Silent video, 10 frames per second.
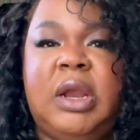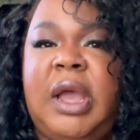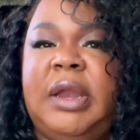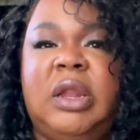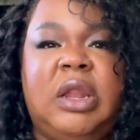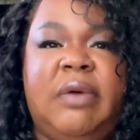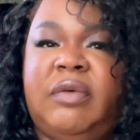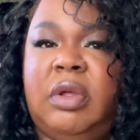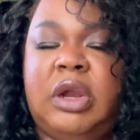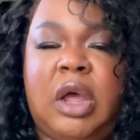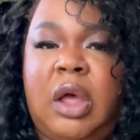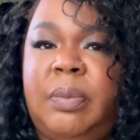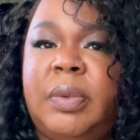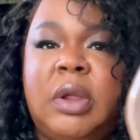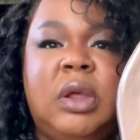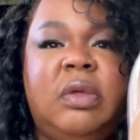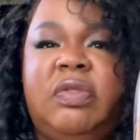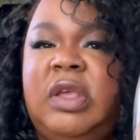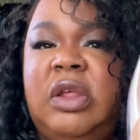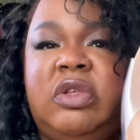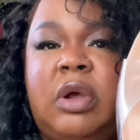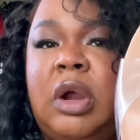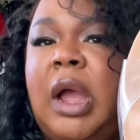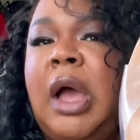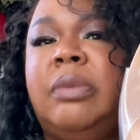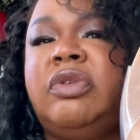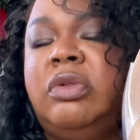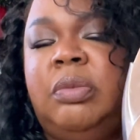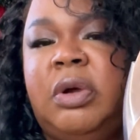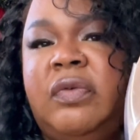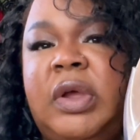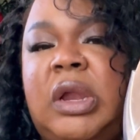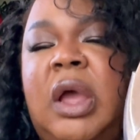kind of level it up, these are absolutely perfect.